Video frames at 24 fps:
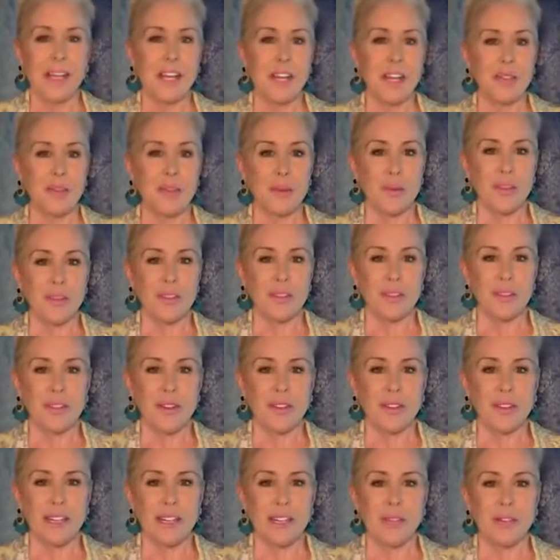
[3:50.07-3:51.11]
Each
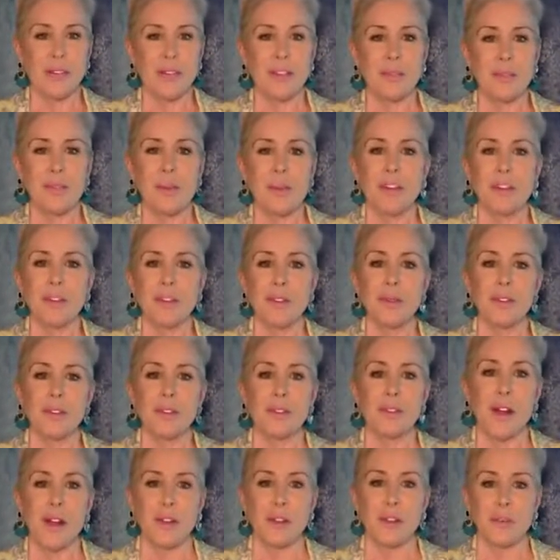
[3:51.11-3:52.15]
Cornerstone leader is paid
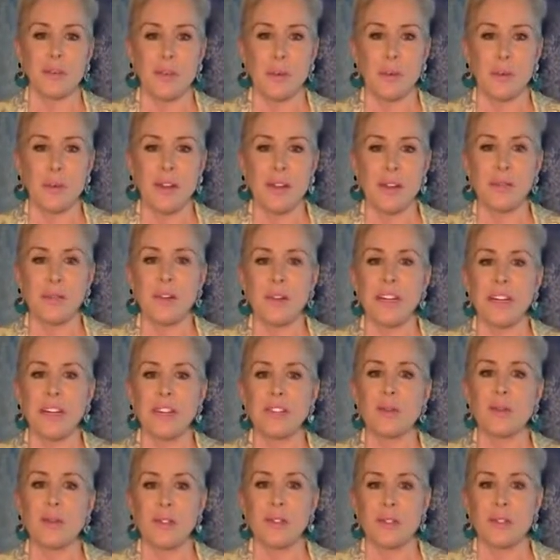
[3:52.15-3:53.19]
$200 per month for
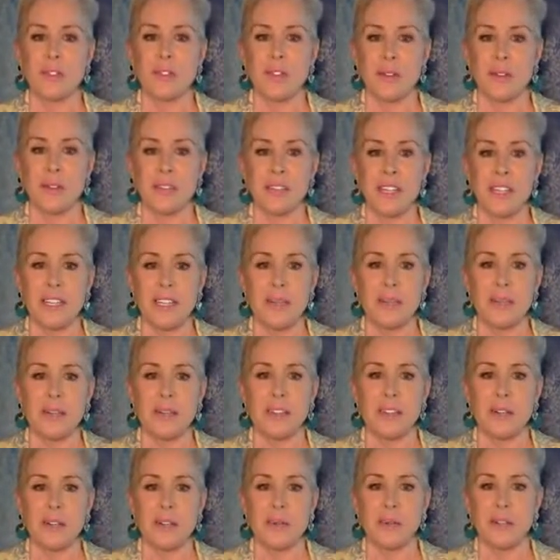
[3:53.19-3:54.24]
each Cornerstone team
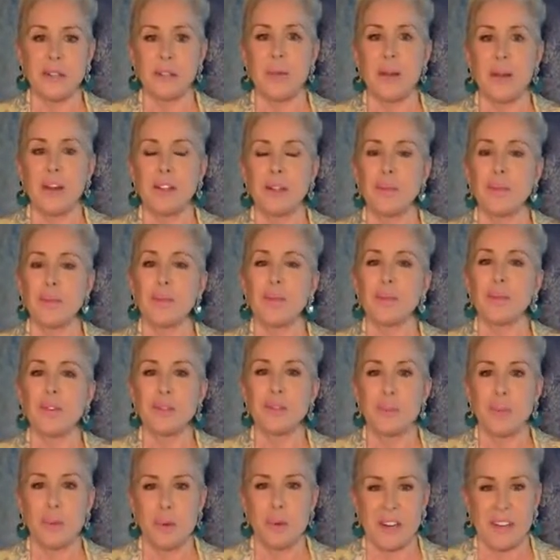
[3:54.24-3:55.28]
that they're responsible for
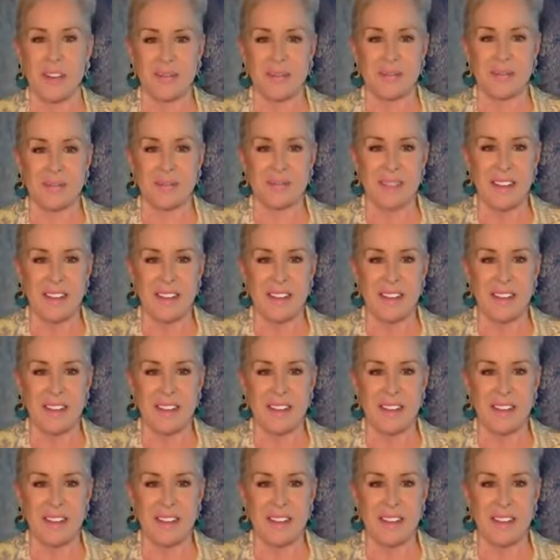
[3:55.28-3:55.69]
supporting.